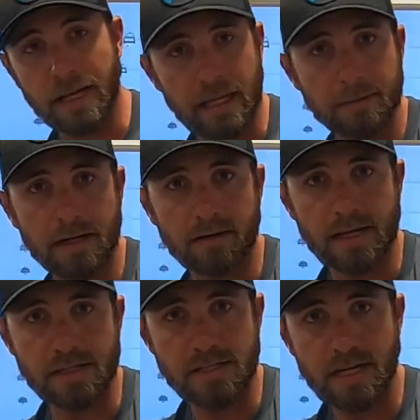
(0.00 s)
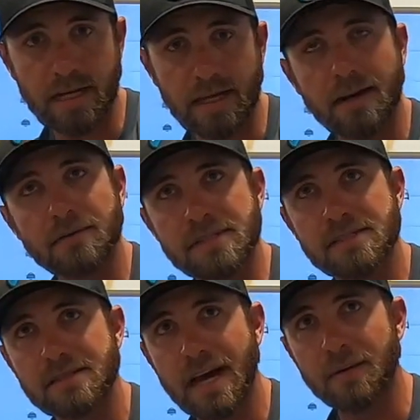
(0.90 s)
my limit on that jig. And I
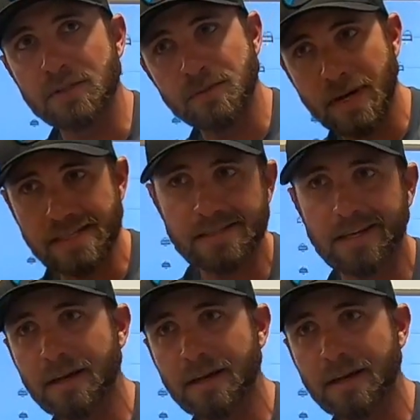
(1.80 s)
was wrestling